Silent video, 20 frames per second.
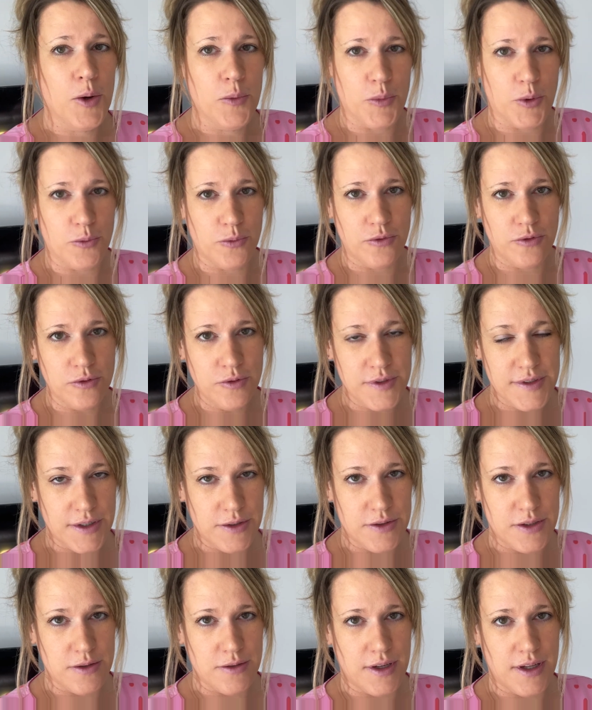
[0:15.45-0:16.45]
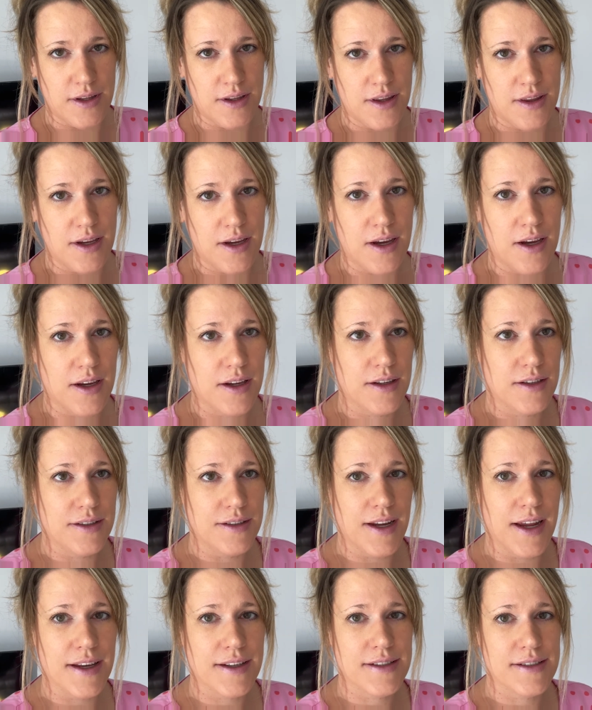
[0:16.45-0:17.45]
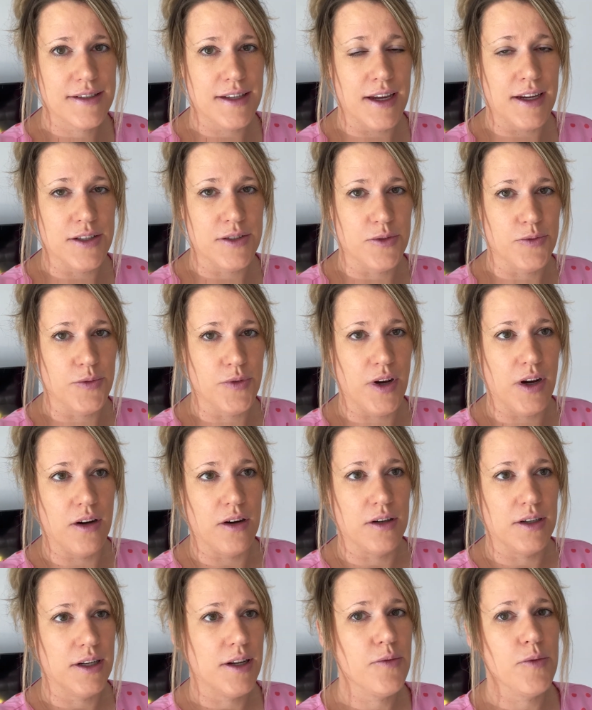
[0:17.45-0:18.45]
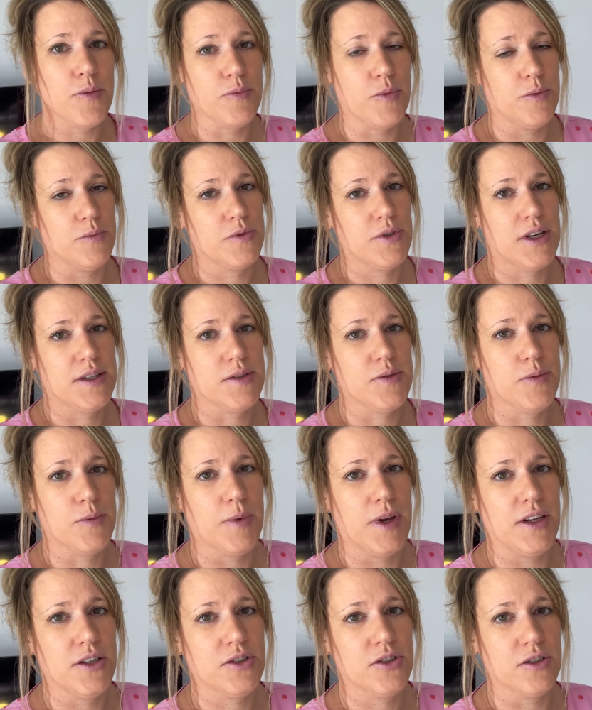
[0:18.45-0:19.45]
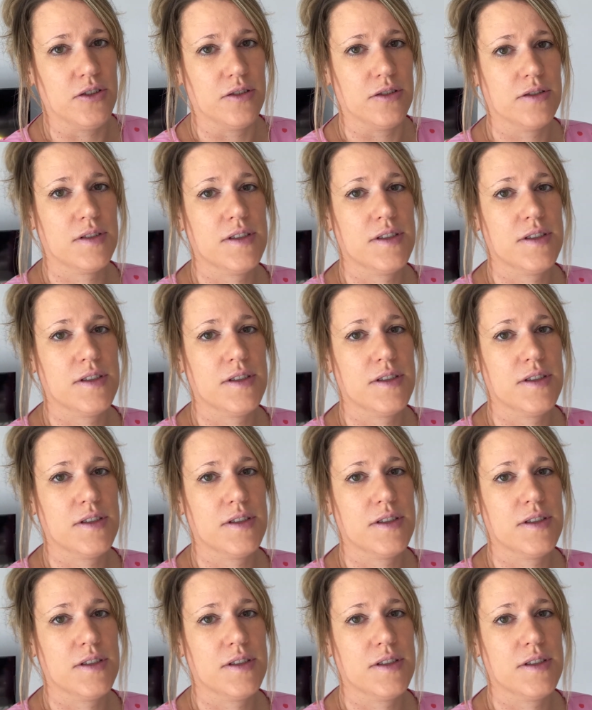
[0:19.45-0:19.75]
But we're also doing the next stage of our living room transformation.